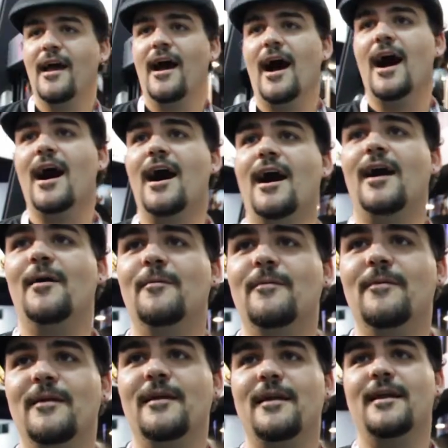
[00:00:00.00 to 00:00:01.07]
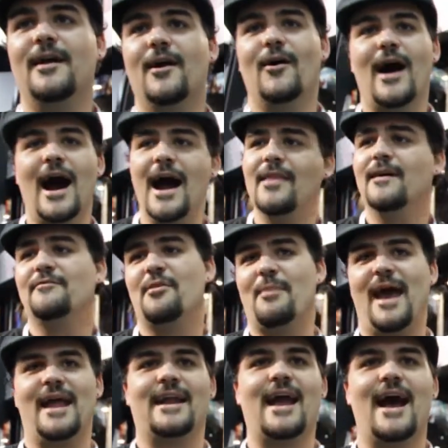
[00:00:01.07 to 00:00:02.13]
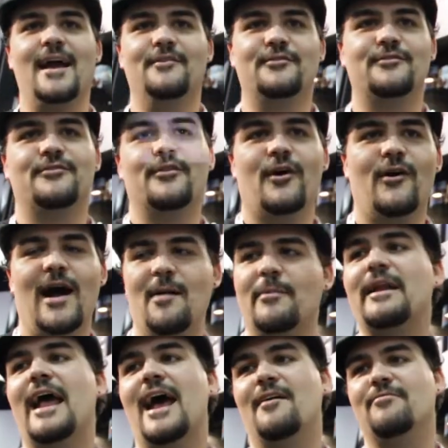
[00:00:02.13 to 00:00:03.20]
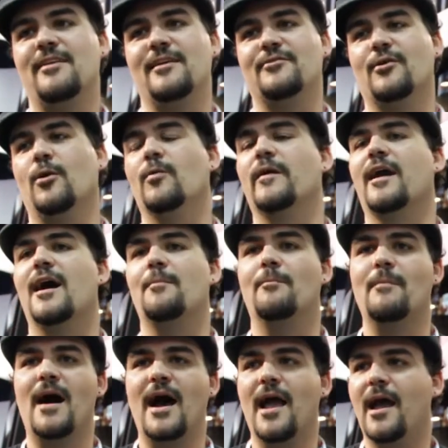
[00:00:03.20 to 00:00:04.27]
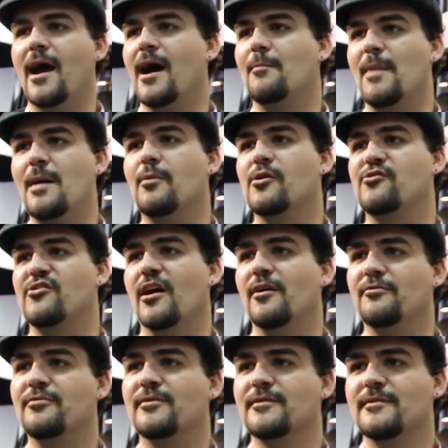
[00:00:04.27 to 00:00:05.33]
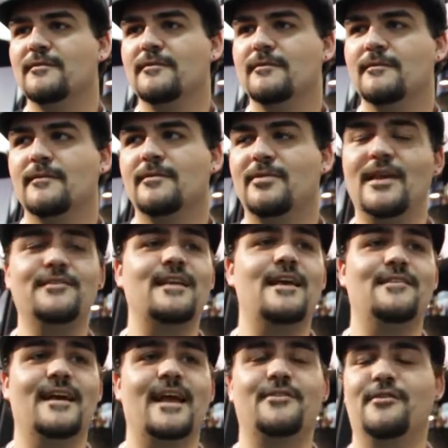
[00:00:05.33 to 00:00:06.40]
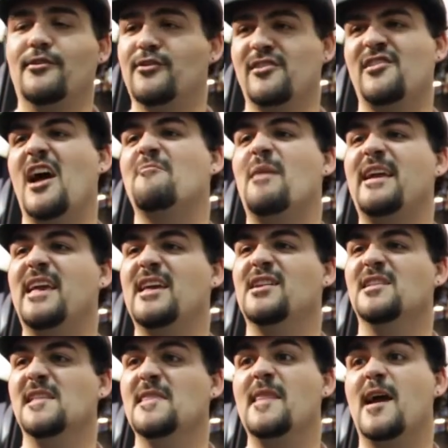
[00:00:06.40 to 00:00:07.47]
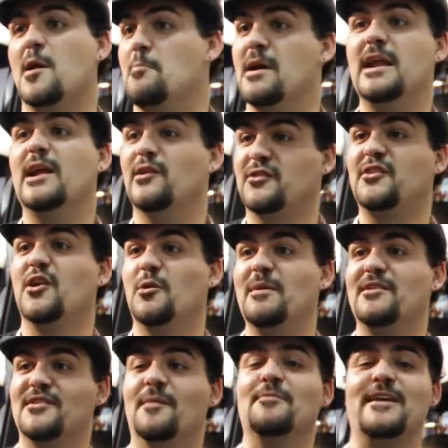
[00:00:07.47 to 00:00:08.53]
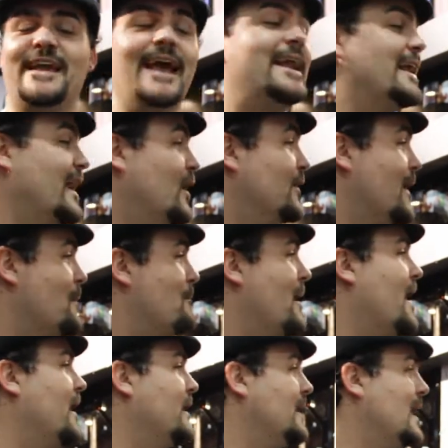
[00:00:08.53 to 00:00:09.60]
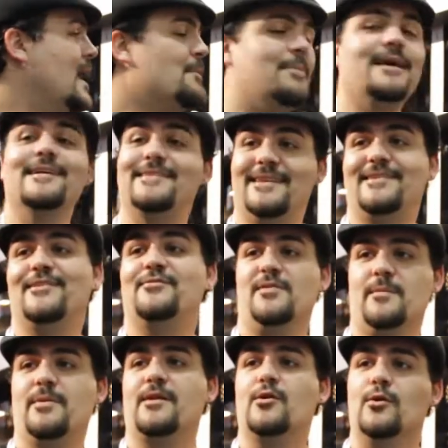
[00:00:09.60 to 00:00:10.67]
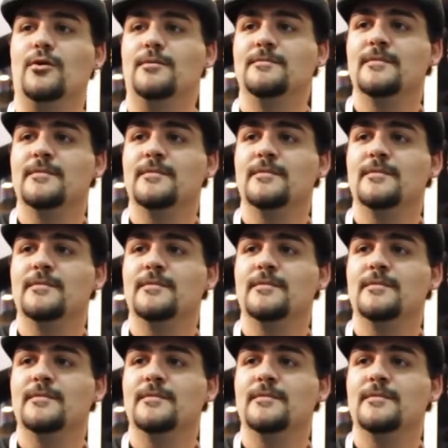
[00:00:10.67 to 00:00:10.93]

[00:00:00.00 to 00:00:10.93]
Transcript: Uh, you know, I love the bad guys, so I'm gonna have these holding up my, uh, my bookshelf. These days, I guess it'll just have my Kindle in there, but it'll still be something getting held up by it because this is flipping cool.